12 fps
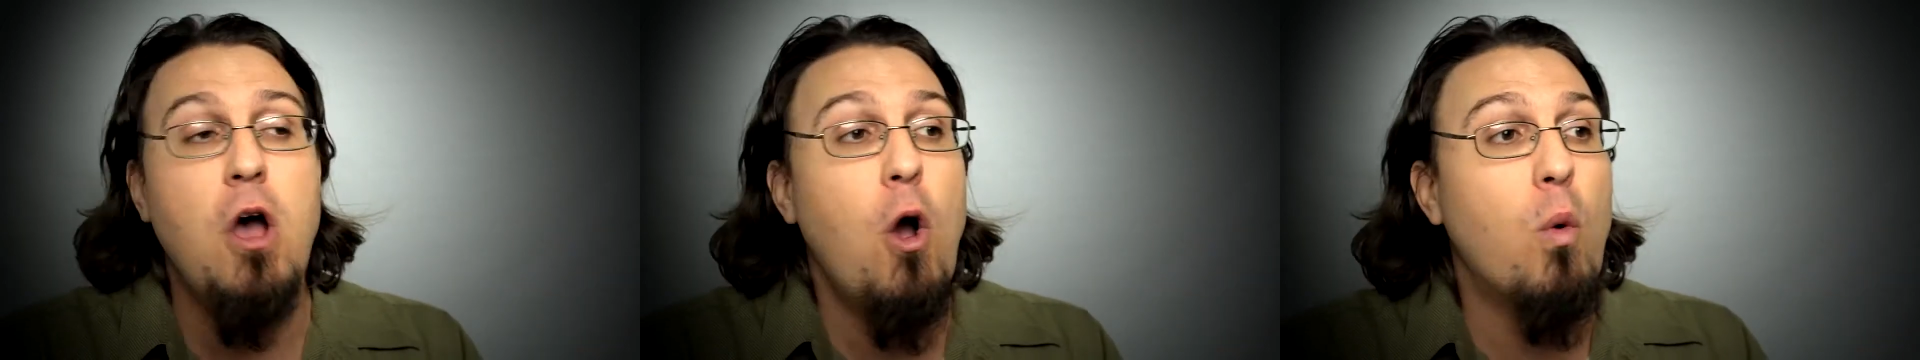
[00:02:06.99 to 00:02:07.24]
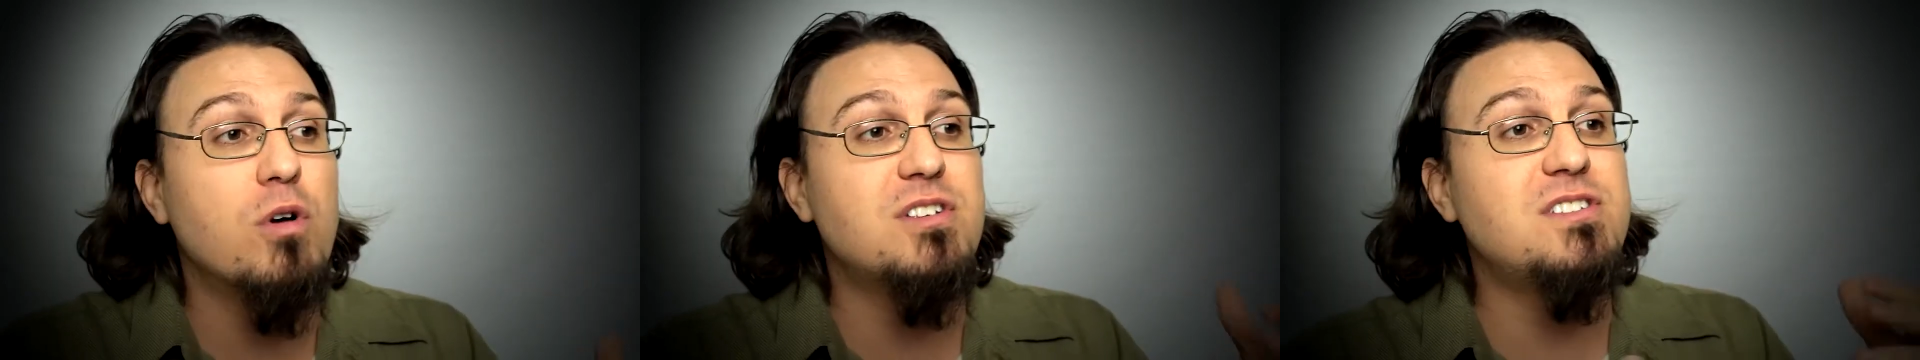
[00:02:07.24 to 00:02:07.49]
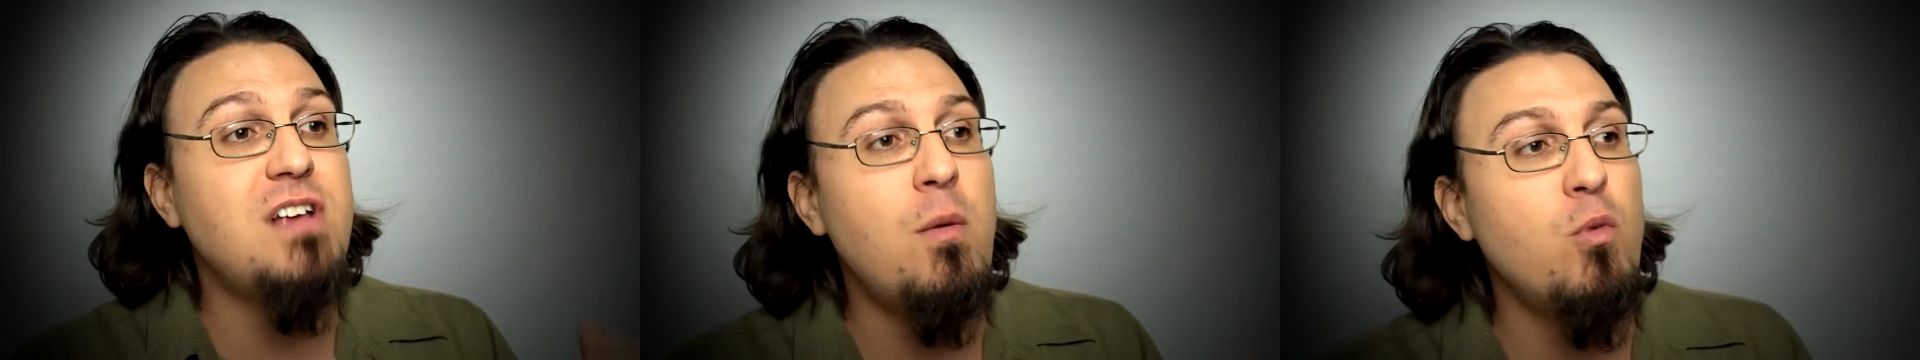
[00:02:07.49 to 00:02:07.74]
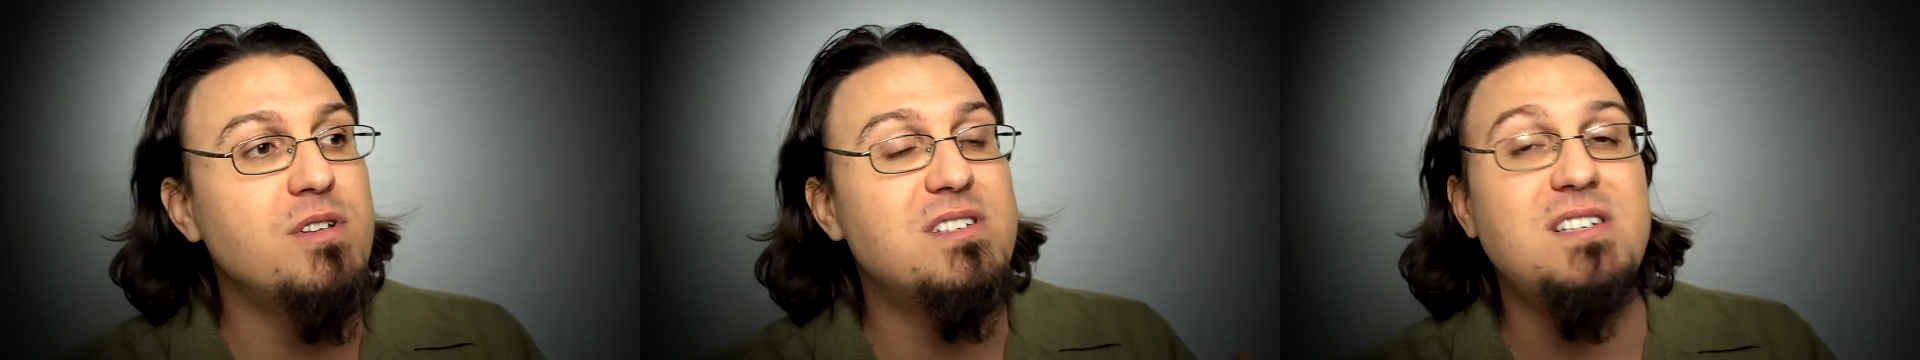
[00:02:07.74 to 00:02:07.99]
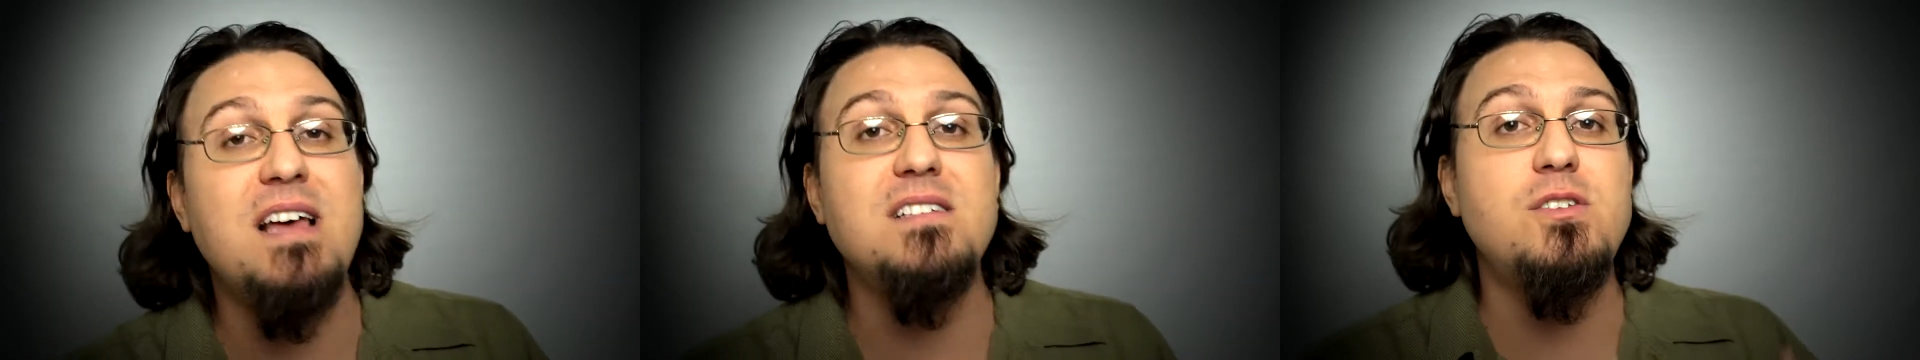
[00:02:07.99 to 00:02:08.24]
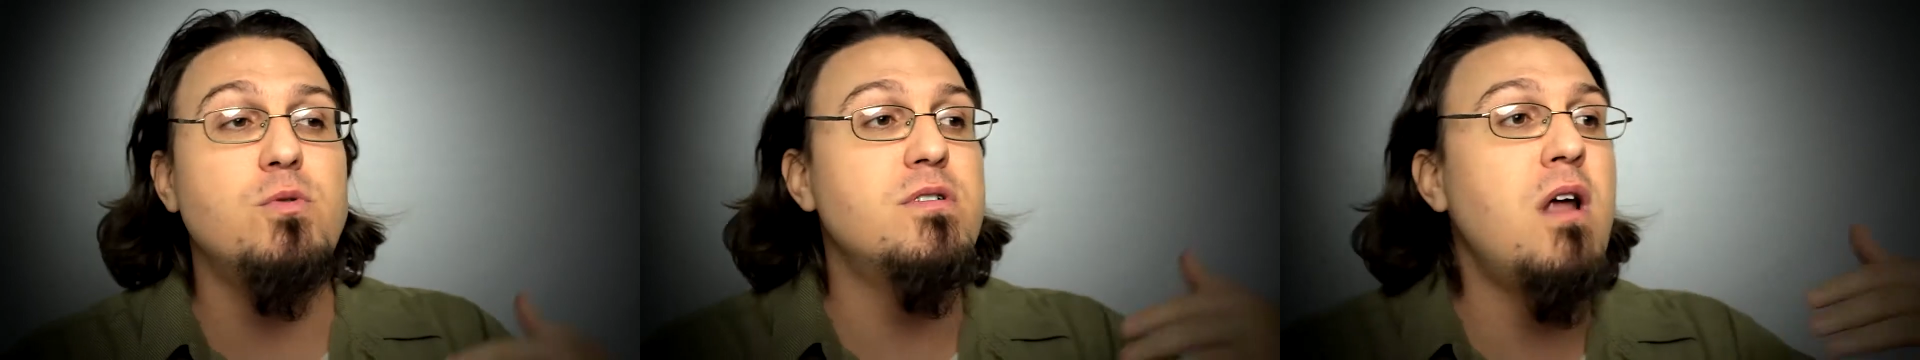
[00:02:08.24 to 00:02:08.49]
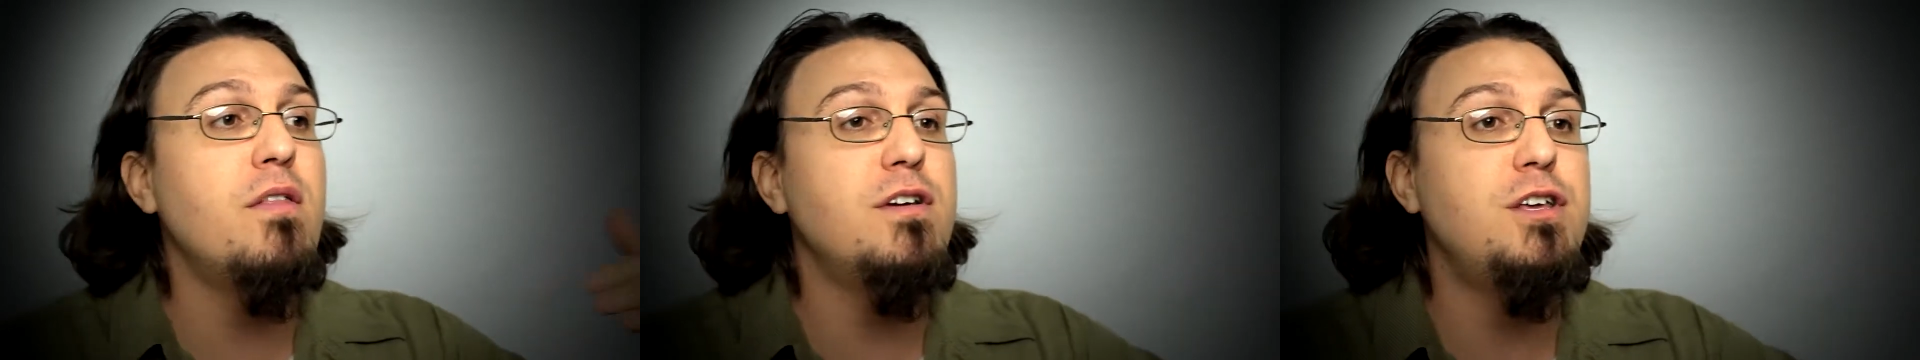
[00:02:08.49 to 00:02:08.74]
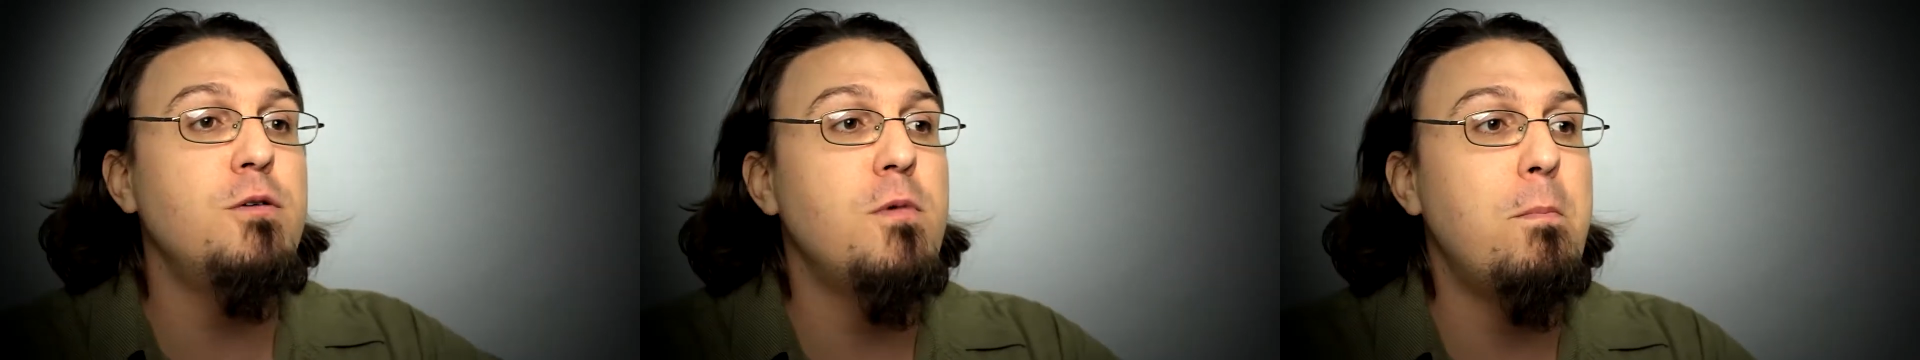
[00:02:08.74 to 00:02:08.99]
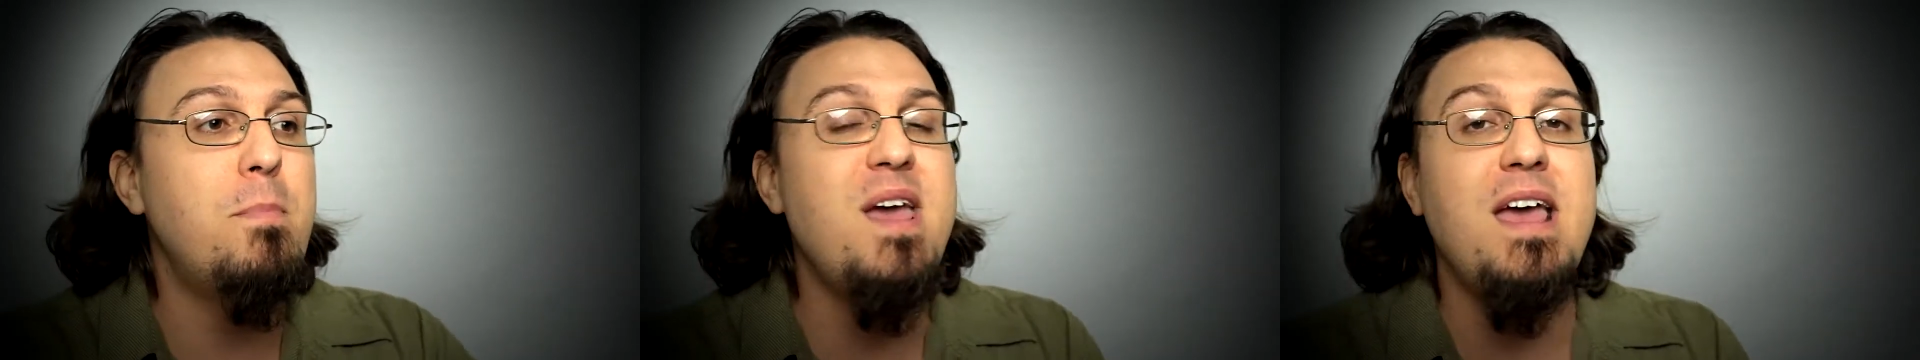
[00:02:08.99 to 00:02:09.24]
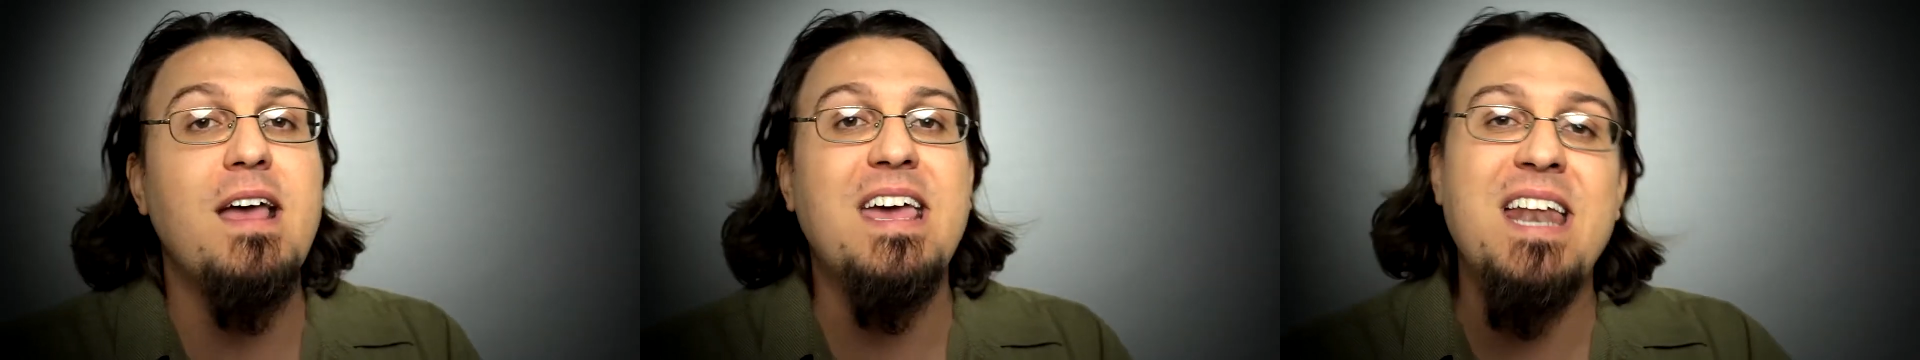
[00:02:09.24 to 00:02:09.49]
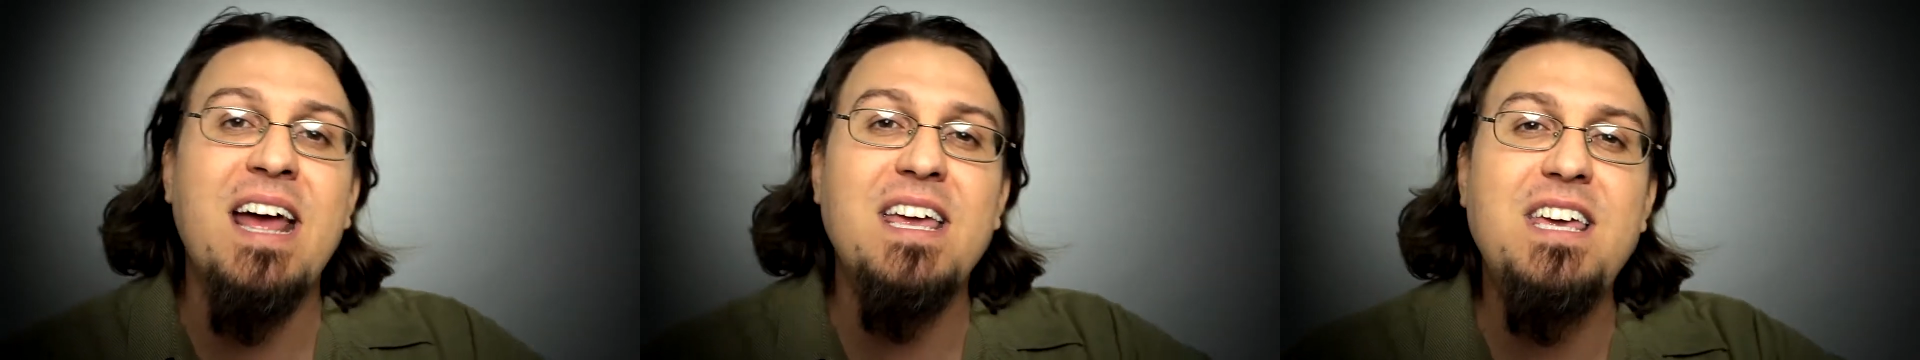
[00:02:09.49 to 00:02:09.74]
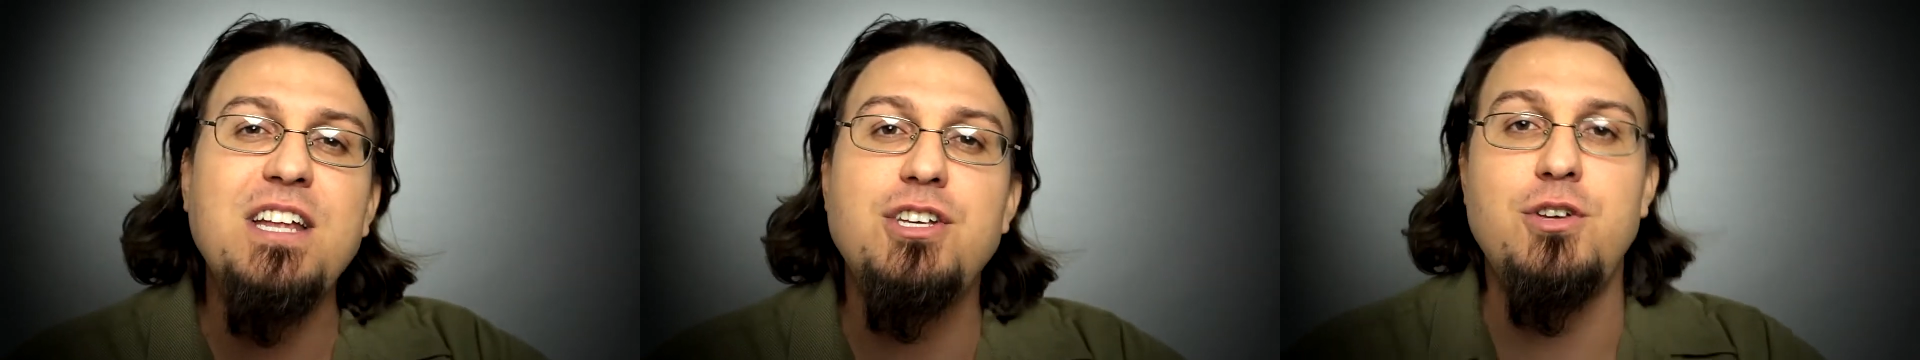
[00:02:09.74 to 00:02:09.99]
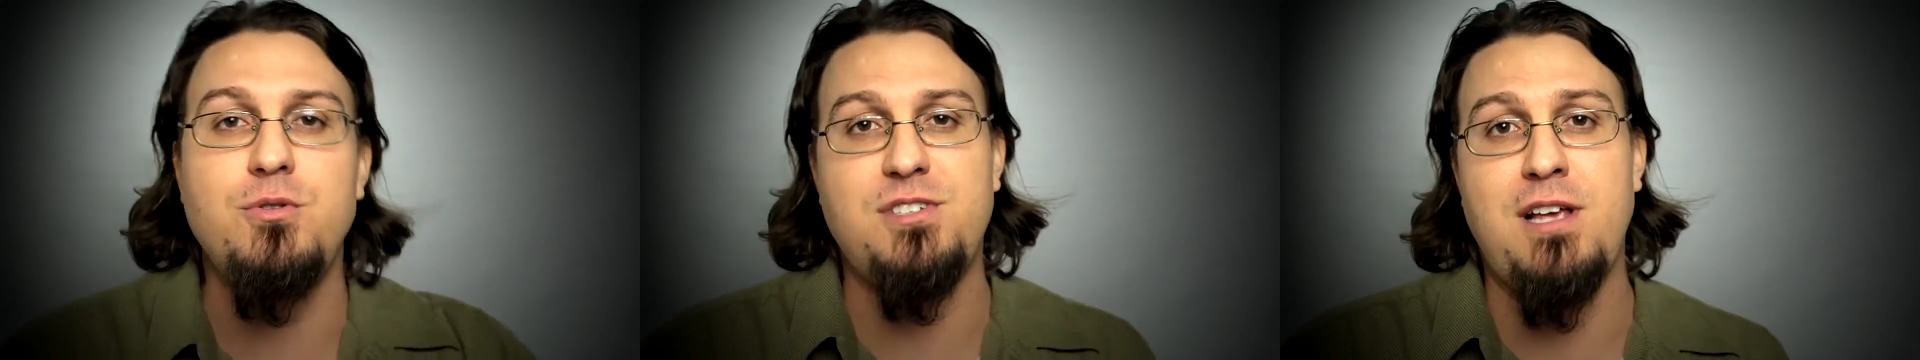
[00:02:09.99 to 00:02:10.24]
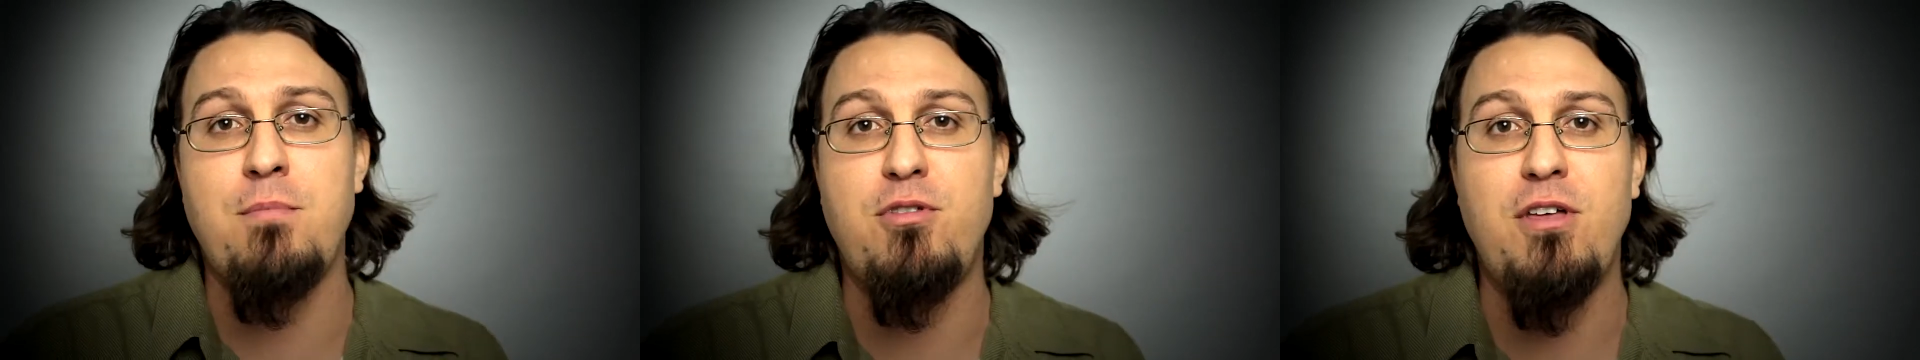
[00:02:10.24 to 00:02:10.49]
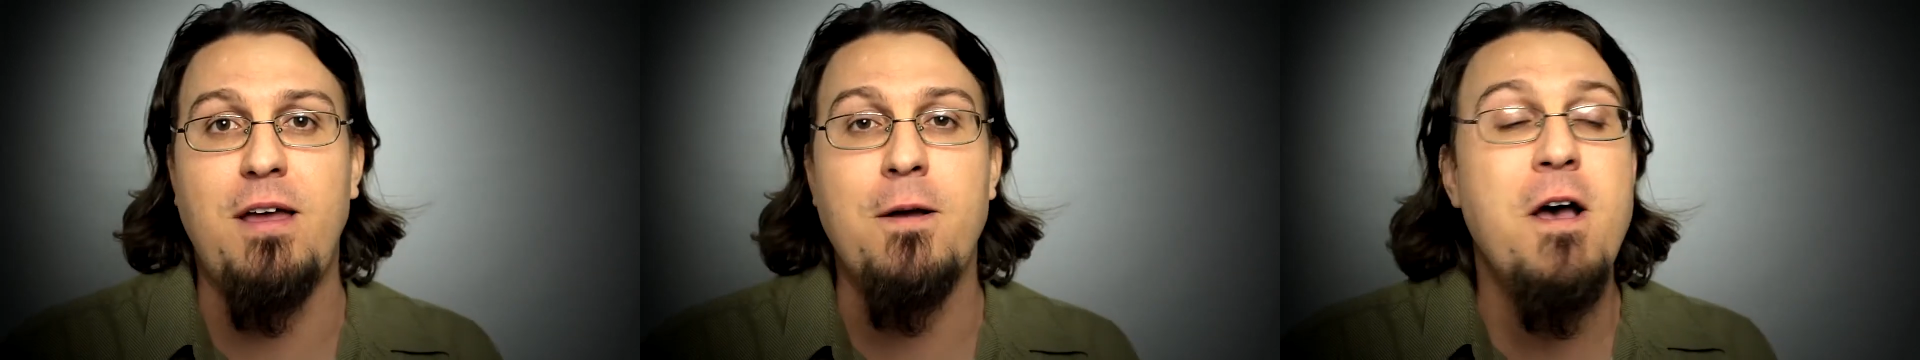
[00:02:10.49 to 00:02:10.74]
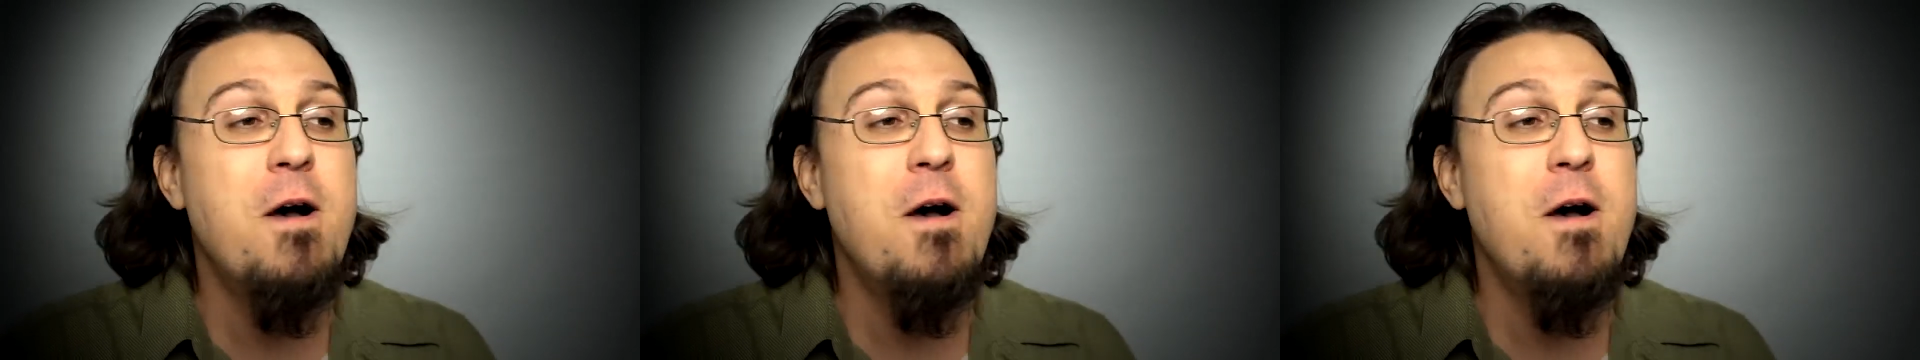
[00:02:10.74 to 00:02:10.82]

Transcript: where someone says, says to another human being, Can I get you something?